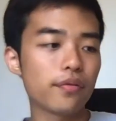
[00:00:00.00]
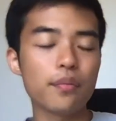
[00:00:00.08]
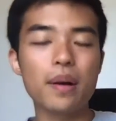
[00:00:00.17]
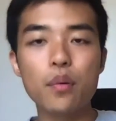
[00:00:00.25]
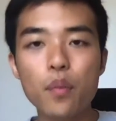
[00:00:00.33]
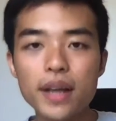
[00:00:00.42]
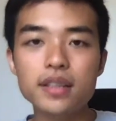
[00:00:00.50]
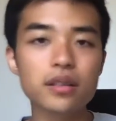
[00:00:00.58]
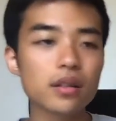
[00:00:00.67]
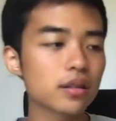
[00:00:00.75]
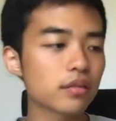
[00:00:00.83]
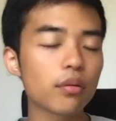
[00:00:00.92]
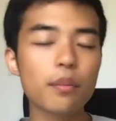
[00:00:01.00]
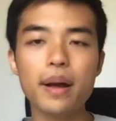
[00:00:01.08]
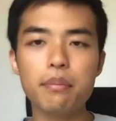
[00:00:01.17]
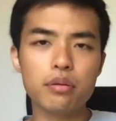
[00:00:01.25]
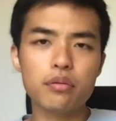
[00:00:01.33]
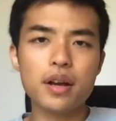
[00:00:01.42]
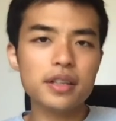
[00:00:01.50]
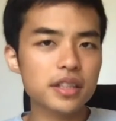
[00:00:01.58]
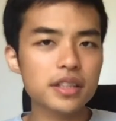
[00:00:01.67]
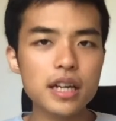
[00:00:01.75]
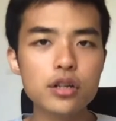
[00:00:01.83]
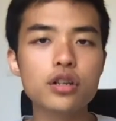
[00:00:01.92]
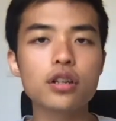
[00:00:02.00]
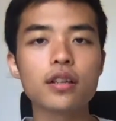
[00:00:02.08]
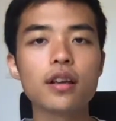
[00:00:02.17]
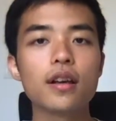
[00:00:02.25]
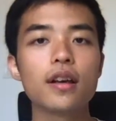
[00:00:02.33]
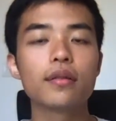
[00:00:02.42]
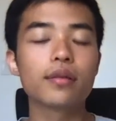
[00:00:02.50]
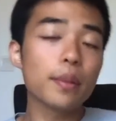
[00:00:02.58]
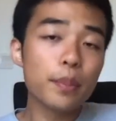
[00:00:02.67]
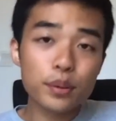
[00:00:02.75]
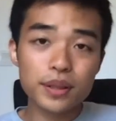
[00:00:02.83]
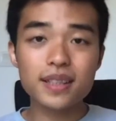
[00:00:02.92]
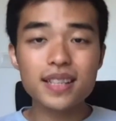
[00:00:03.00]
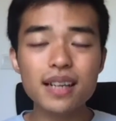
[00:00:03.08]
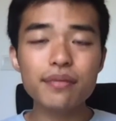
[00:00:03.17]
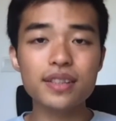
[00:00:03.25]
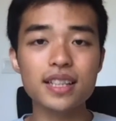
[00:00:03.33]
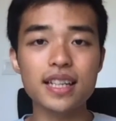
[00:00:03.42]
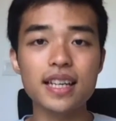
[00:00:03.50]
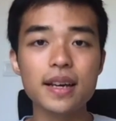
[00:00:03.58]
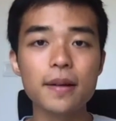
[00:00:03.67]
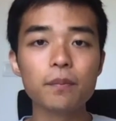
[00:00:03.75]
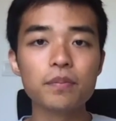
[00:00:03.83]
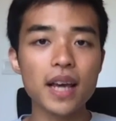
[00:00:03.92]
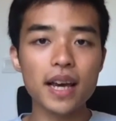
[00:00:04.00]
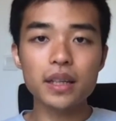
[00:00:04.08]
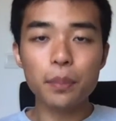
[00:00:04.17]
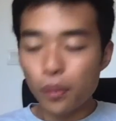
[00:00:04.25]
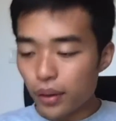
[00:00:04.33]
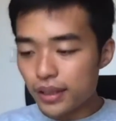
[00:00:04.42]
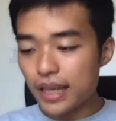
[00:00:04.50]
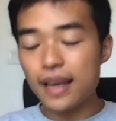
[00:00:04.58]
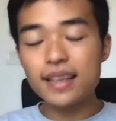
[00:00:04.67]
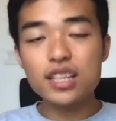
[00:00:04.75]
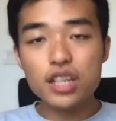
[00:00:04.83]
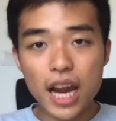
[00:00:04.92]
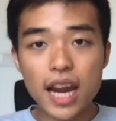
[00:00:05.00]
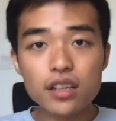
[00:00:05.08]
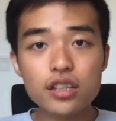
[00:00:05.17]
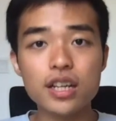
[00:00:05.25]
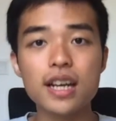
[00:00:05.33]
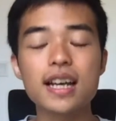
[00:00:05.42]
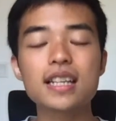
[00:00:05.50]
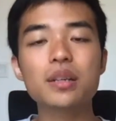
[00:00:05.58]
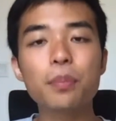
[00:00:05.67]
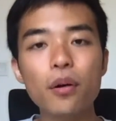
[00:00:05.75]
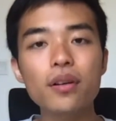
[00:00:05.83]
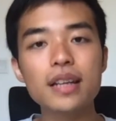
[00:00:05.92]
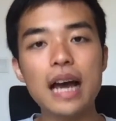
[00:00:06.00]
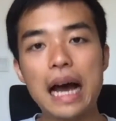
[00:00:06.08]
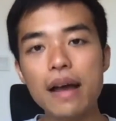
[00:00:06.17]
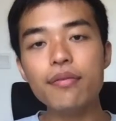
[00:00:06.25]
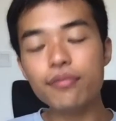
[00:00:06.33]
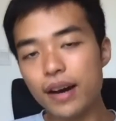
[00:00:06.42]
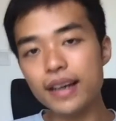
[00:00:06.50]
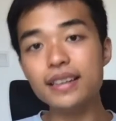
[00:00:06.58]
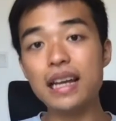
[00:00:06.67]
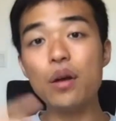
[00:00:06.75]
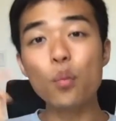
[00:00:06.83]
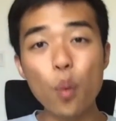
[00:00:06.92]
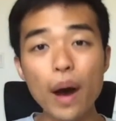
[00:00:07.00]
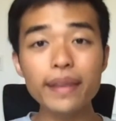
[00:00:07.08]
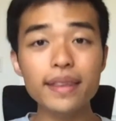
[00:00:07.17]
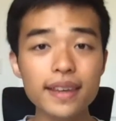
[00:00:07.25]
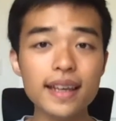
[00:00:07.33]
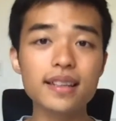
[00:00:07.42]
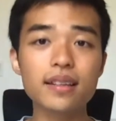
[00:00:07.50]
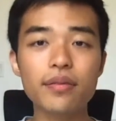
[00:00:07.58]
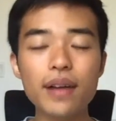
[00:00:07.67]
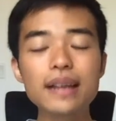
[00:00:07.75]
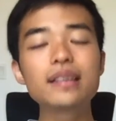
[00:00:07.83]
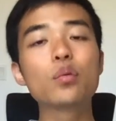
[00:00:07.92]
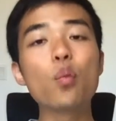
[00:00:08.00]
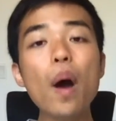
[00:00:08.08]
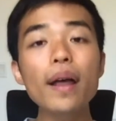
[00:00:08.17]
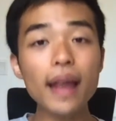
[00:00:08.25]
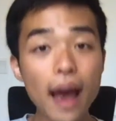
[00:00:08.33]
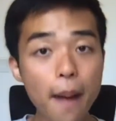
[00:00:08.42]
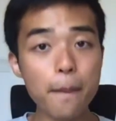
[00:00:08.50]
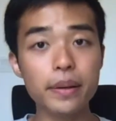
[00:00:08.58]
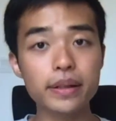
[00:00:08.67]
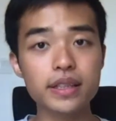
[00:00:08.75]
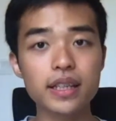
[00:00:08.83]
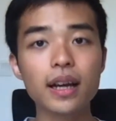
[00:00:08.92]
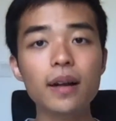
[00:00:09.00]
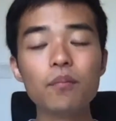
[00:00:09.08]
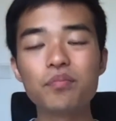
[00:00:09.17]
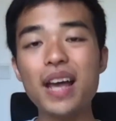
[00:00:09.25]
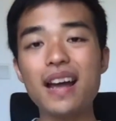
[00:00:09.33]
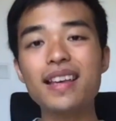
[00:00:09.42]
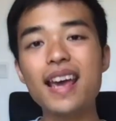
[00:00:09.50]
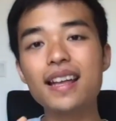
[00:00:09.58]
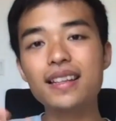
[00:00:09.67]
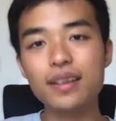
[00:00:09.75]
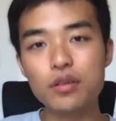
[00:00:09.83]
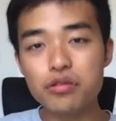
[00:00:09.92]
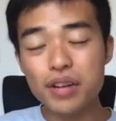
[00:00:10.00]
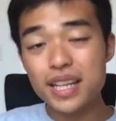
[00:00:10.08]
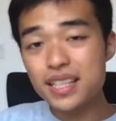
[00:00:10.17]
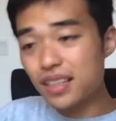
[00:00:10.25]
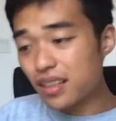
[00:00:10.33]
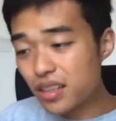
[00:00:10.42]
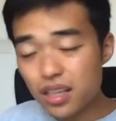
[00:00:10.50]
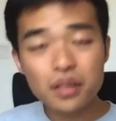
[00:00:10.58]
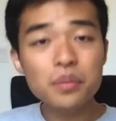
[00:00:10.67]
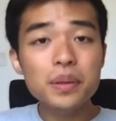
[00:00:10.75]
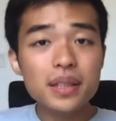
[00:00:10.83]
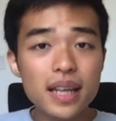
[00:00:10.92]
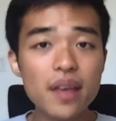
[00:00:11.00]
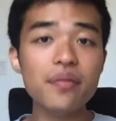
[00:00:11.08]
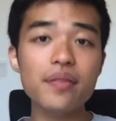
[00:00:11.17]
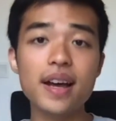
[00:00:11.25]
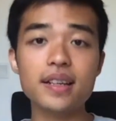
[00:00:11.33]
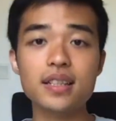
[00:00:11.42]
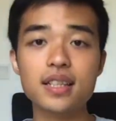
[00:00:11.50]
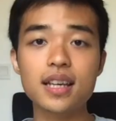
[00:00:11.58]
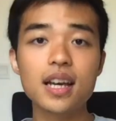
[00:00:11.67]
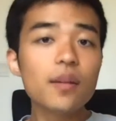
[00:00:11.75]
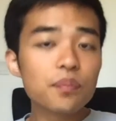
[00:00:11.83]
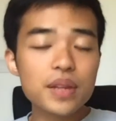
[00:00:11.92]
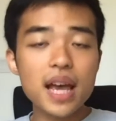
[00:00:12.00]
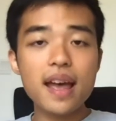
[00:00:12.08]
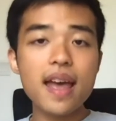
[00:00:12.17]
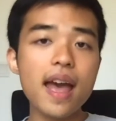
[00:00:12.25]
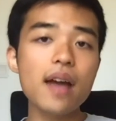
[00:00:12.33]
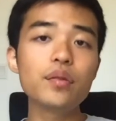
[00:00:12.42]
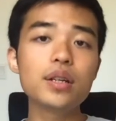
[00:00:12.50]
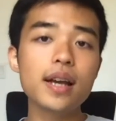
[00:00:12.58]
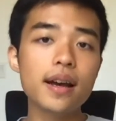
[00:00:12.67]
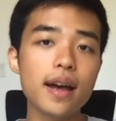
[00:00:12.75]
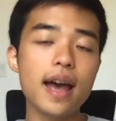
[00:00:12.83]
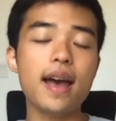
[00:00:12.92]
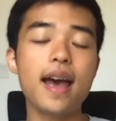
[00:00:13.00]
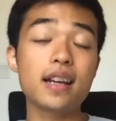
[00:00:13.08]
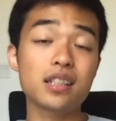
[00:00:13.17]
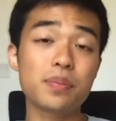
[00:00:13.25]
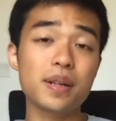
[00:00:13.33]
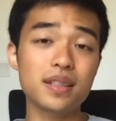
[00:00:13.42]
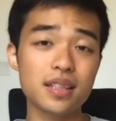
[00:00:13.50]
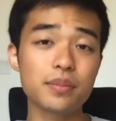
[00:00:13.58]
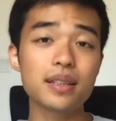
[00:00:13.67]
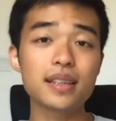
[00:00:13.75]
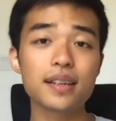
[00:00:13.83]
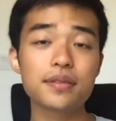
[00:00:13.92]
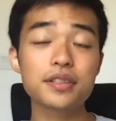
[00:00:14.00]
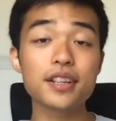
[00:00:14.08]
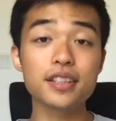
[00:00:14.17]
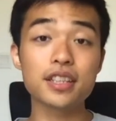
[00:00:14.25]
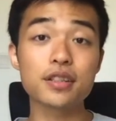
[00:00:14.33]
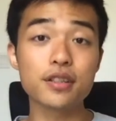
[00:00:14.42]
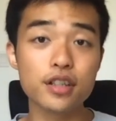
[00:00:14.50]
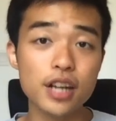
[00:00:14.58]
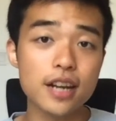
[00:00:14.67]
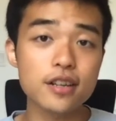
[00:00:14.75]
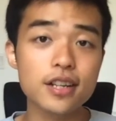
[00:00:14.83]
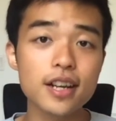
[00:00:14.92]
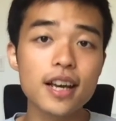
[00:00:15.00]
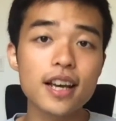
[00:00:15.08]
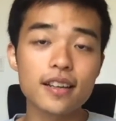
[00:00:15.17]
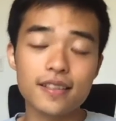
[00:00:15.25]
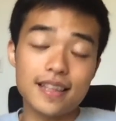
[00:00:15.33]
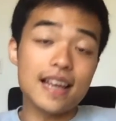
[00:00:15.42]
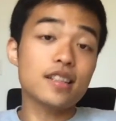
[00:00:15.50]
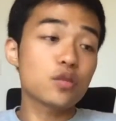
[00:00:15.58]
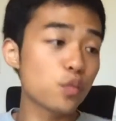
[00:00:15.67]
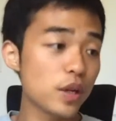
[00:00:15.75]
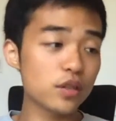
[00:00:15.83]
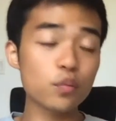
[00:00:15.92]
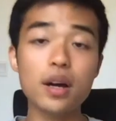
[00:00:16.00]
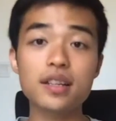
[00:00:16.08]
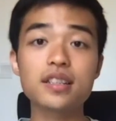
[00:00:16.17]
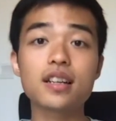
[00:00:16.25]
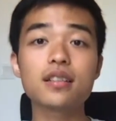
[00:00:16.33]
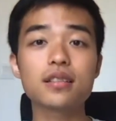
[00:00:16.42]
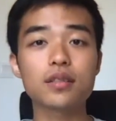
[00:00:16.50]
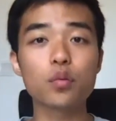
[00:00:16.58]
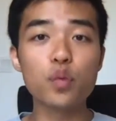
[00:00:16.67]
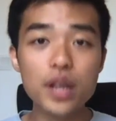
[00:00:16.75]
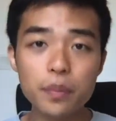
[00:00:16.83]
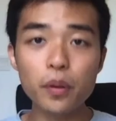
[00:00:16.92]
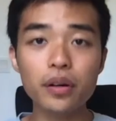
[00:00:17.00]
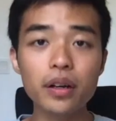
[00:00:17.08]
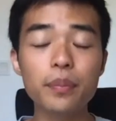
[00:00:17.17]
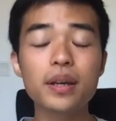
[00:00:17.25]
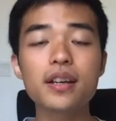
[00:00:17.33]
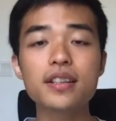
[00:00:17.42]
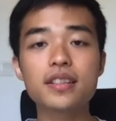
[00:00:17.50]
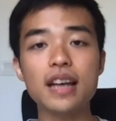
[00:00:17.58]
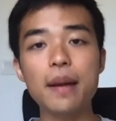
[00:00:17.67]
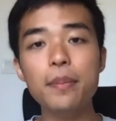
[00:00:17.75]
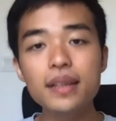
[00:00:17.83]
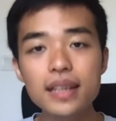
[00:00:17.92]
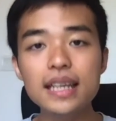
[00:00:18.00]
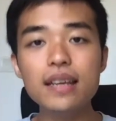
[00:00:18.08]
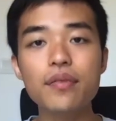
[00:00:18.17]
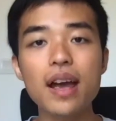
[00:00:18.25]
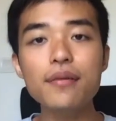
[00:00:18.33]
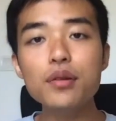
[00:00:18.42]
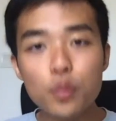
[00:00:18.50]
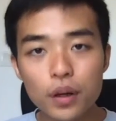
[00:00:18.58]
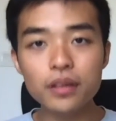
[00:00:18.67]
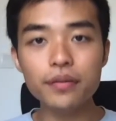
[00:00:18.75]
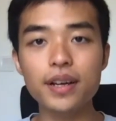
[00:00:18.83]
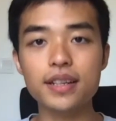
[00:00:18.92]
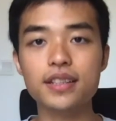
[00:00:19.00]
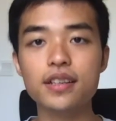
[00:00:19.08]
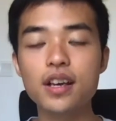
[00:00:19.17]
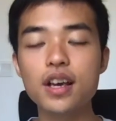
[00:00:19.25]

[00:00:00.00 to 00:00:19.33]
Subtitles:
my weight loss, for my procrastination, for my productivity. And the point that it changed is the point that I find that one thing, find the one habit that can create a dominant effect that every aspect of my life started to change. And that's the reason why I started the Reborn, because I believe every one of us,